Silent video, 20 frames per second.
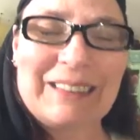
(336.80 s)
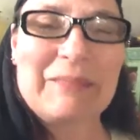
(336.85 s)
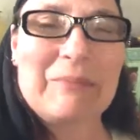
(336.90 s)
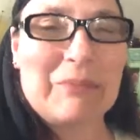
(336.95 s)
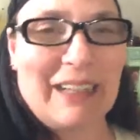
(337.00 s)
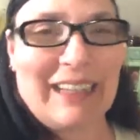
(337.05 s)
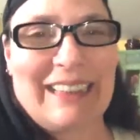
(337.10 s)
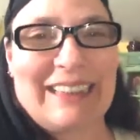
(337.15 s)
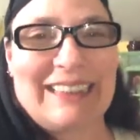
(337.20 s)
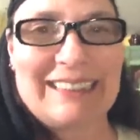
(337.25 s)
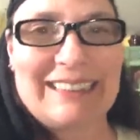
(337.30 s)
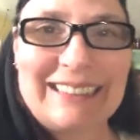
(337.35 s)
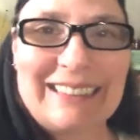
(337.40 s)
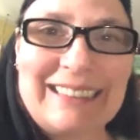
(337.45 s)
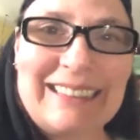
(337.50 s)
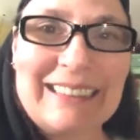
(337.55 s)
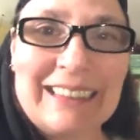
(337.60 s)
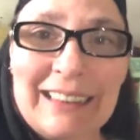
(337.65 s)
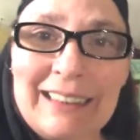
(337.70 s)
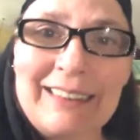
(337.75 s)
but
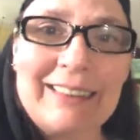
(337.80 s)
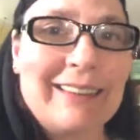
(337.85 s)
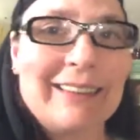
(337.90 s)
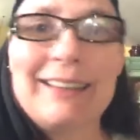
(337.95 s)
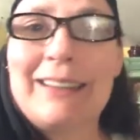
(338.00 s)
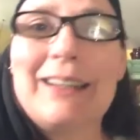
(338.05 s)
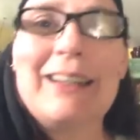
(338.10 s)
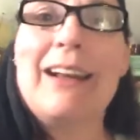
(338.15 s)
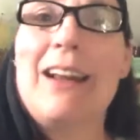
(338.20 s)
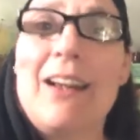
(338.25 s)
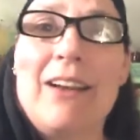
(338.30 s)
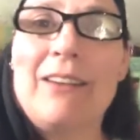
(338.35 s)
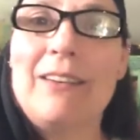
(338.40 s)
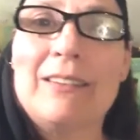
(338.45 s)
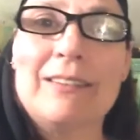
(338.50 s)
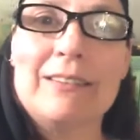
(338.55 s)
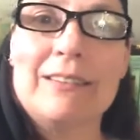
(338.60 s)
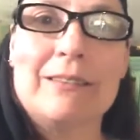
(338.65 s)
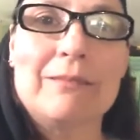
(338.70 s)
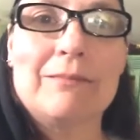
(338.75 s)
yeah,
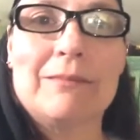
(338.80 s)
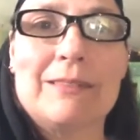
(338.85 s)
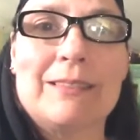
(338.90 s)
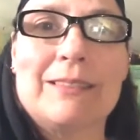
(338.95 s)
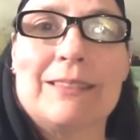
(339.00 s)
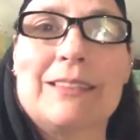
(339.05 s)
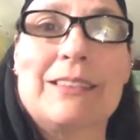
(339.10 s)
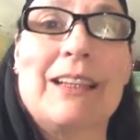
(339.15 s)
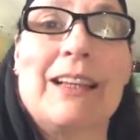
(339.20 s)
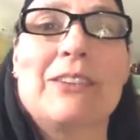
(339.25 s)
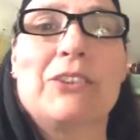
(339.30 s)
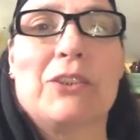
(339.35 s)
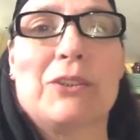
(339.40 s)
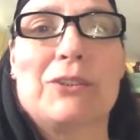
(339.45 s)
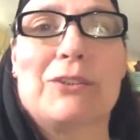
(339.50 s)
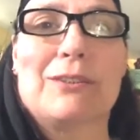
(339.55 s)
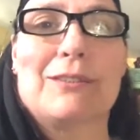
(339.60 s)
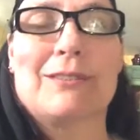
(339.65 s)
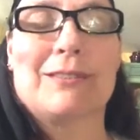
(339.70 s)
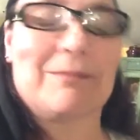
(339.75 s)

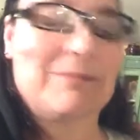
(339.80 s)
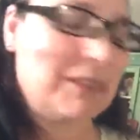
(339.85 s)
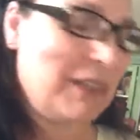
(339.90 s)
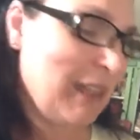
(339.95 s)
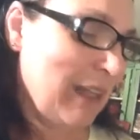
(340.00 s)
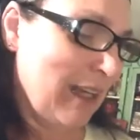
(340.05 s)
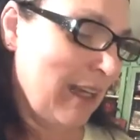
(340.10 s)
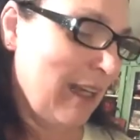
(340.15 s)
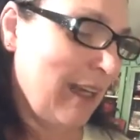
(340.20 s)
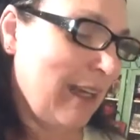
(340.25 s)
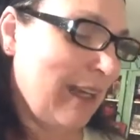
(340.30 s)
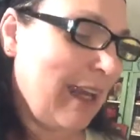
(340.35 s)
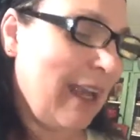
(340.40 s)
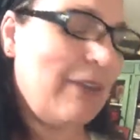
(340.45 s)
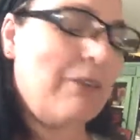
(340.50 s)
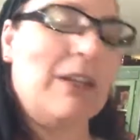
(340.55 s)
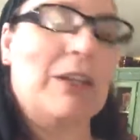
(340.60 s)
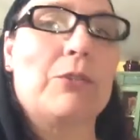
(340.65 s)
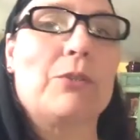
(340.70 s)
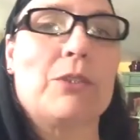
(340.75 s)
just kind of
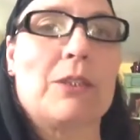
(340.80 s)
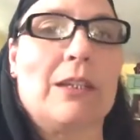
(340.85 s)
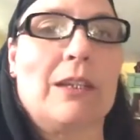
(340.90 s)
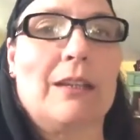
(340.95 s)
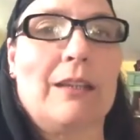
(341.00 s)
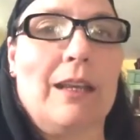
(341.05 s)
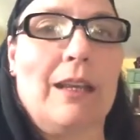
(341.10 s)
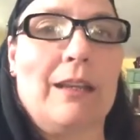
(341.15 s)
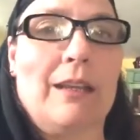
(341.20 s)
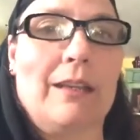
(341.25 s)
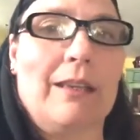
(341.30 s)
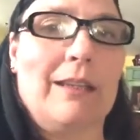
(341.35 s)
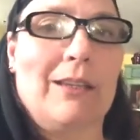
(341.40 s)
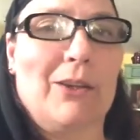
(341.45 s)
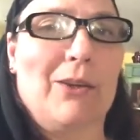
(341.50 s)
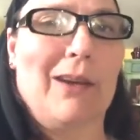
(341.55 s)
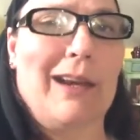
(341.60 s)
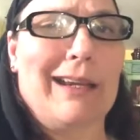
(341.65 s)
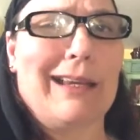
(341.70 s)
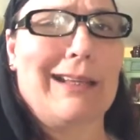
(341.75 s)
an interesting thing. I think the
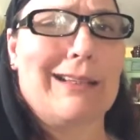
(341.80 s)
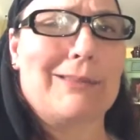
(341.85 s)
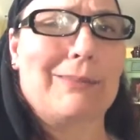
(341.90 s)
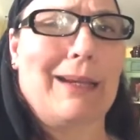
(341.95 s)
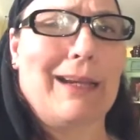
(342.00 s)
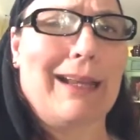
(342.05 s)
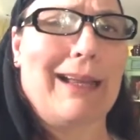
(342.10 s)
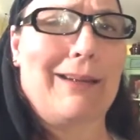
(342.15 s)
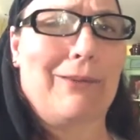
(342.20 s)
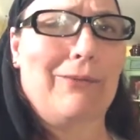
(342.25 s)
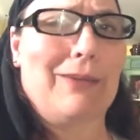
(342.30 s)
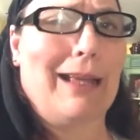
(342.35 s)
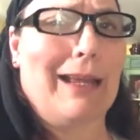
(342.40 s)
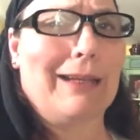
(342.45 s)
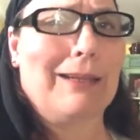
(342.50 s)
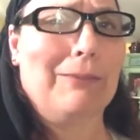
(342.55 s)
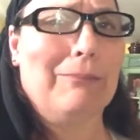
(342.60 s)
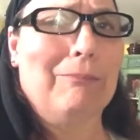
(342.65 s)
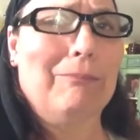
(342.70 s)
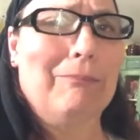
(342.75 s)
grandkids might kind of like
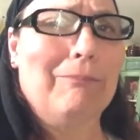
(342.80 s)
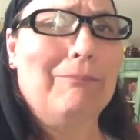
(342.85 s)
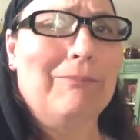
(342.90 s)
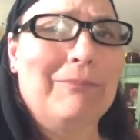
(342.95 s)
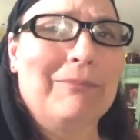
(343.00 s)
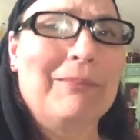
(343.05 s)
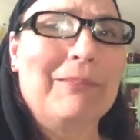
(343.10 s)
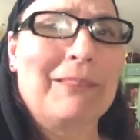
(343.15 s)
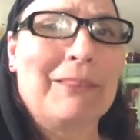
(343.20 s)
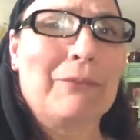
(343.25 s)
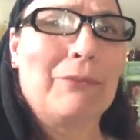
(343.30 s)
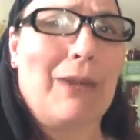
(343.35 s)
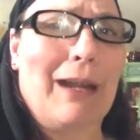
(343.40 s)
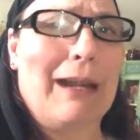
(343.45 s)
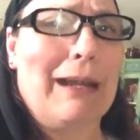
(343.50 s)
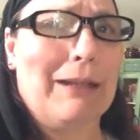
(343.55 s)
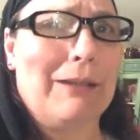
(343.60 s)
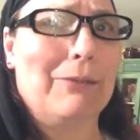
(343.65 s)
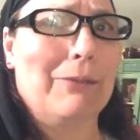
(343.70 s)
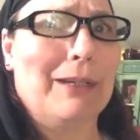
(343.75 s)
them for
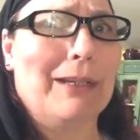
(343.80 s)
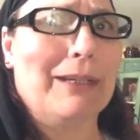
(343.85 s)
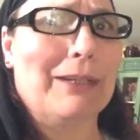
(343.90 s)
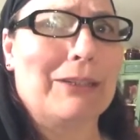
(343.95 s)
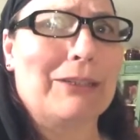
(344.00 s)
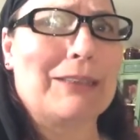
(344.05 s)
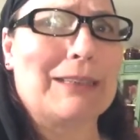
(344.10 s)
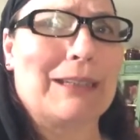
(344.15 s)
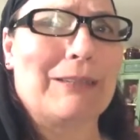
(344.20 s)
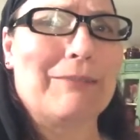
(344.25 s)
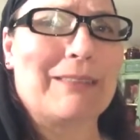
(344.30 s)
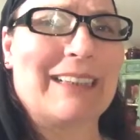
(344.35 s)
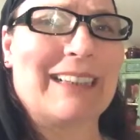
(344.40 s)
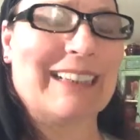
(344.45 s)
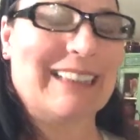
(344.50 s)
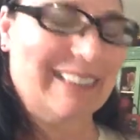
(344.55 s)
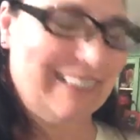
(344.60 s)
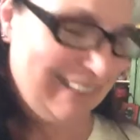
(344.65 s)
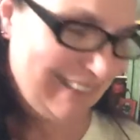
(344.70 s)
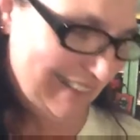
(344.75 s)
Halloween or something.